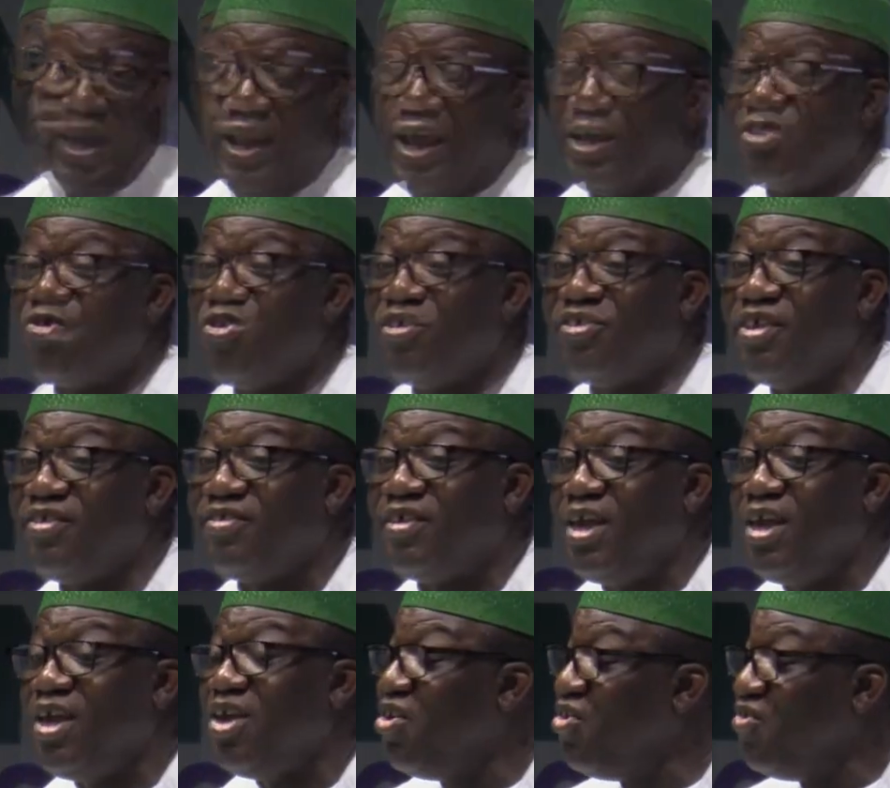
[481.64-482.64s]

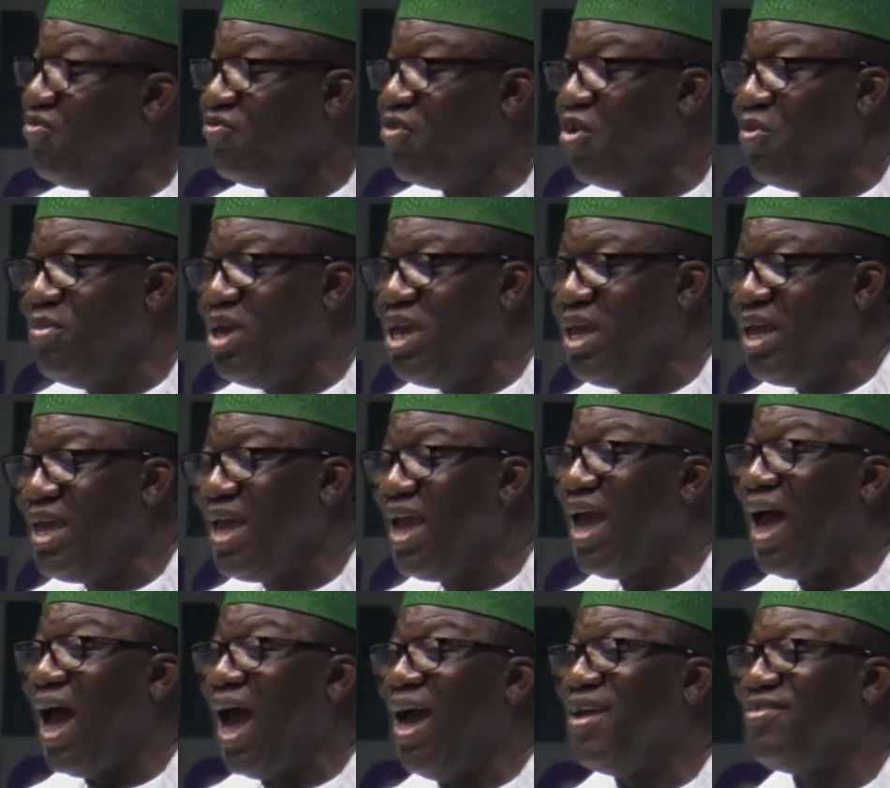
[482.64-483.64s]
Electricity, for me,
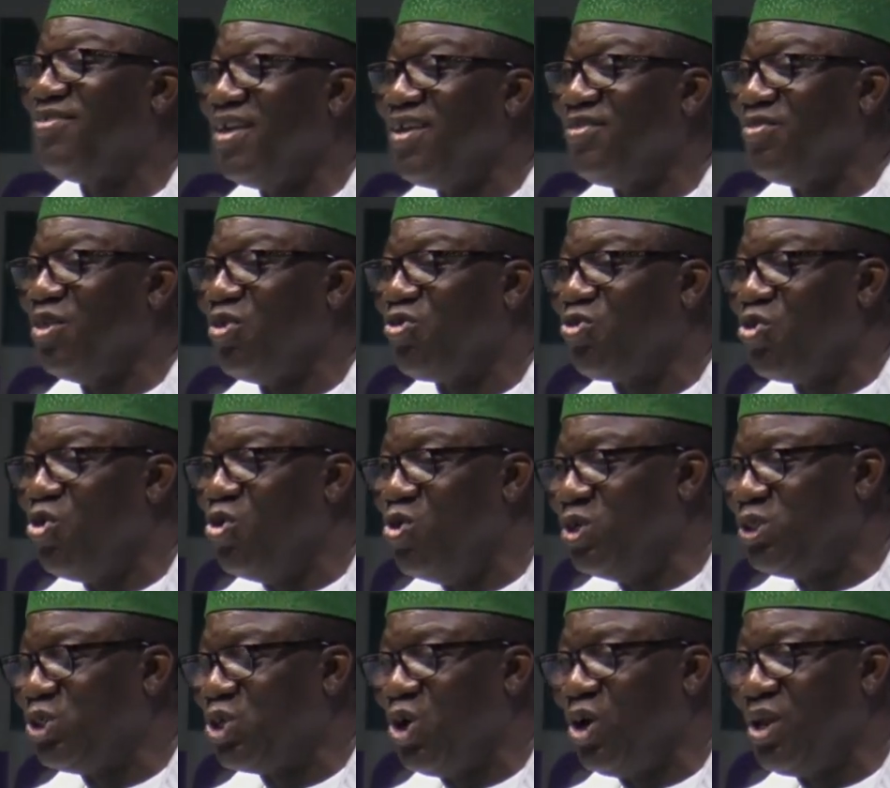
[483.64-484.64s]
I think the
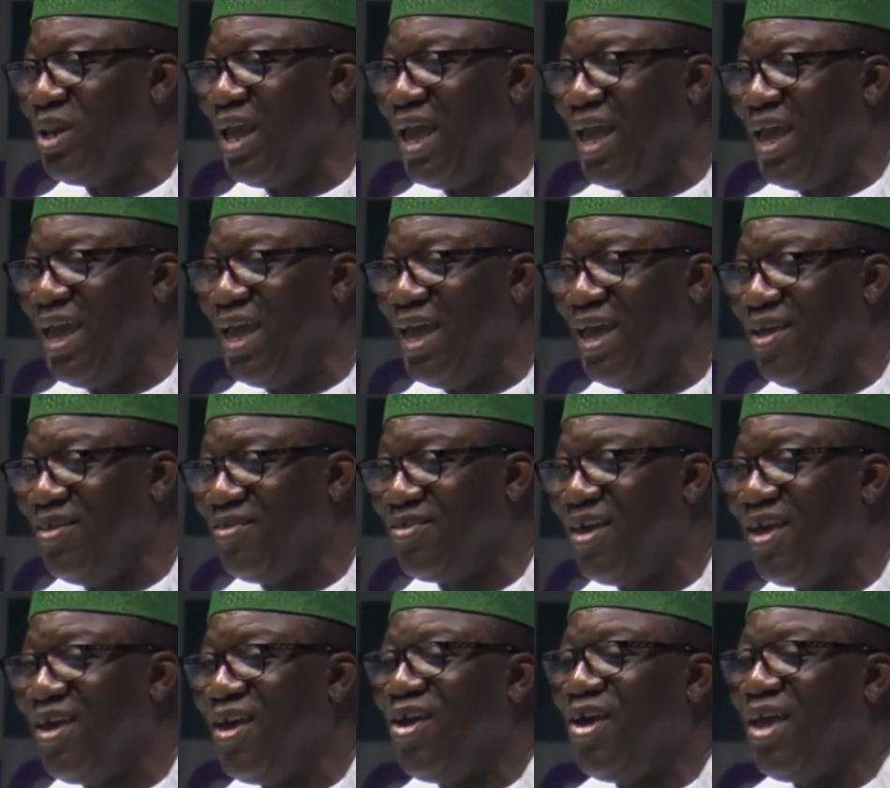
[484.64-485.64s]
solution
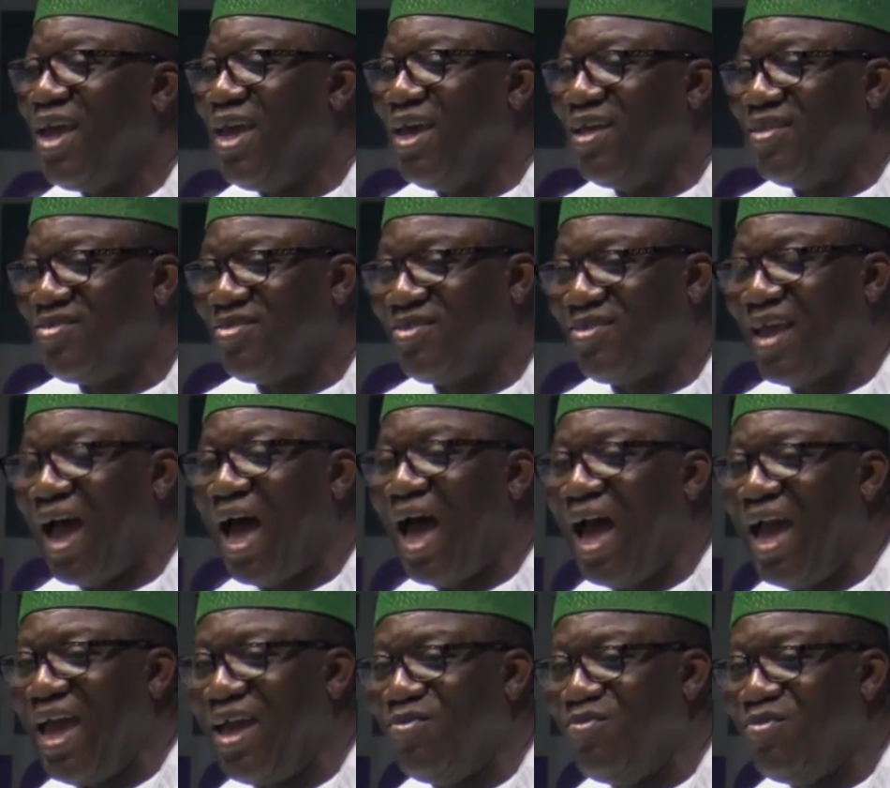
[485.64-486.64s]
is it's
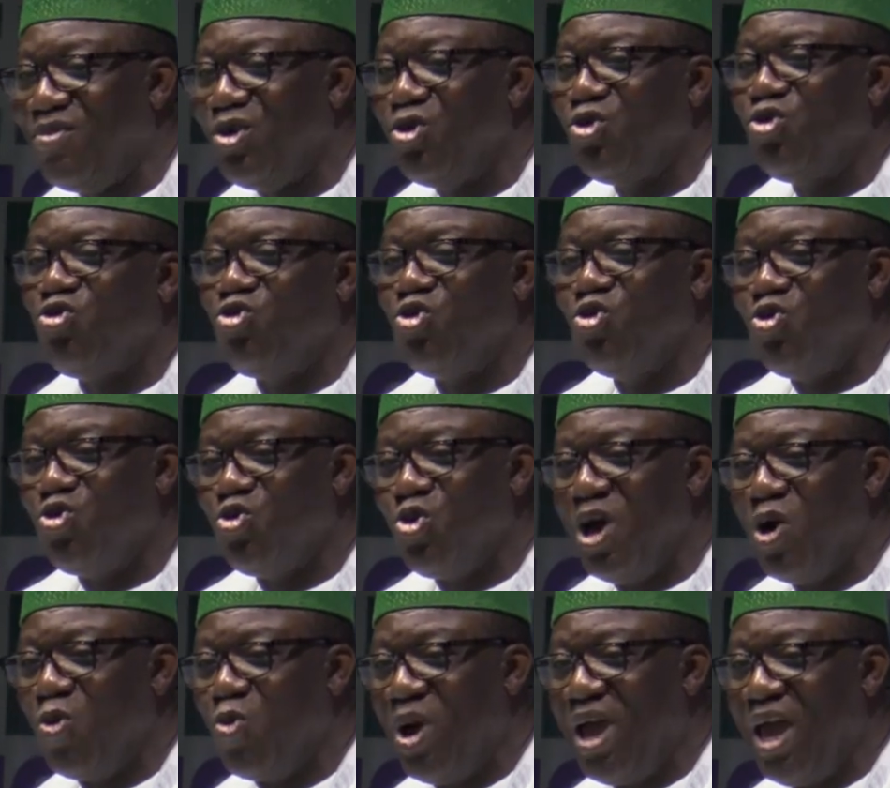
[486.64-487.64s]
time to do
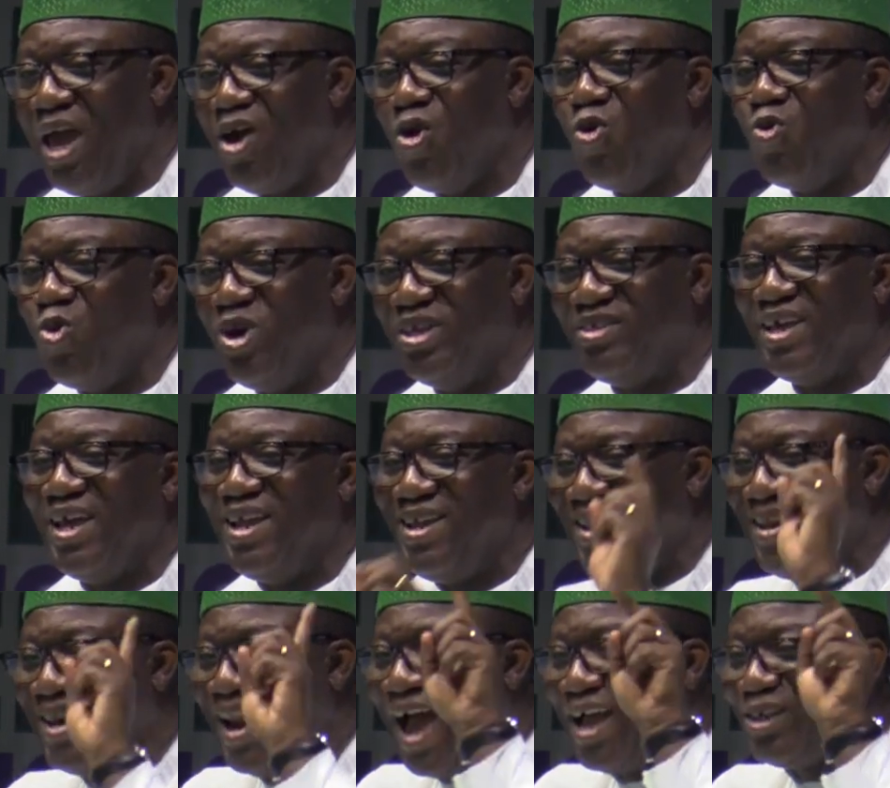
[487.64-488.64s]
away with a
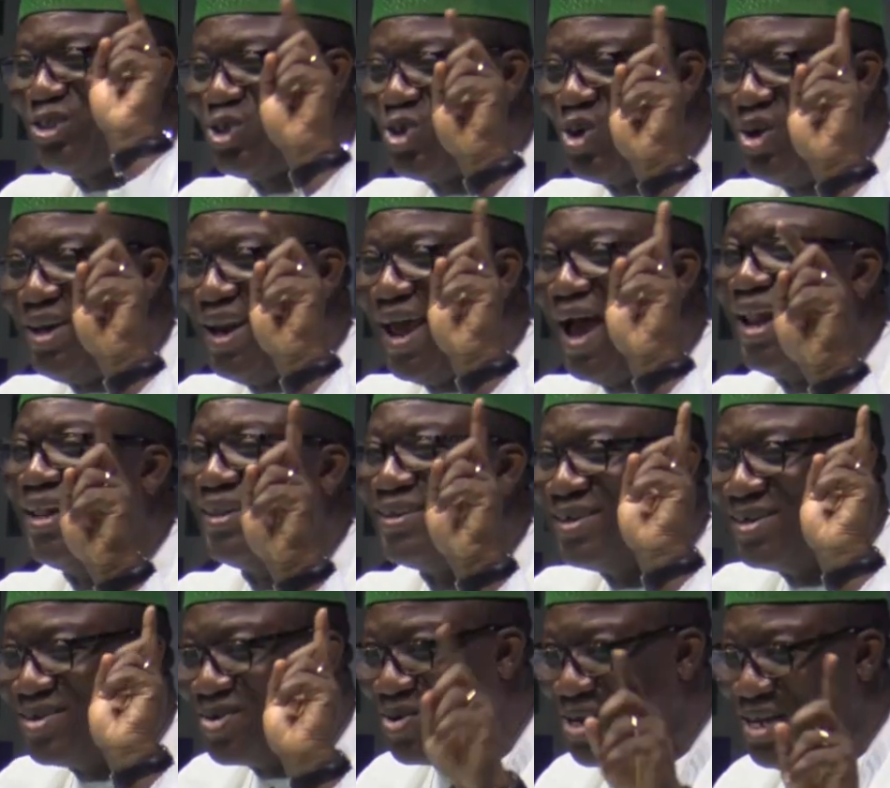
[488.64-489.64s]
national
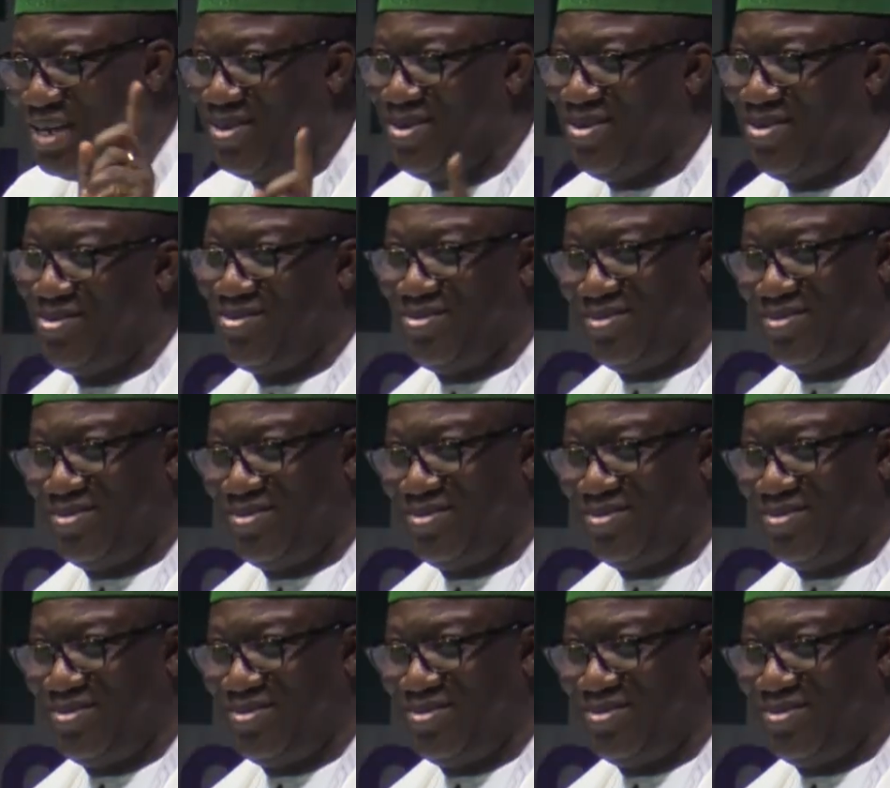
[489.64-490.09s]
grid.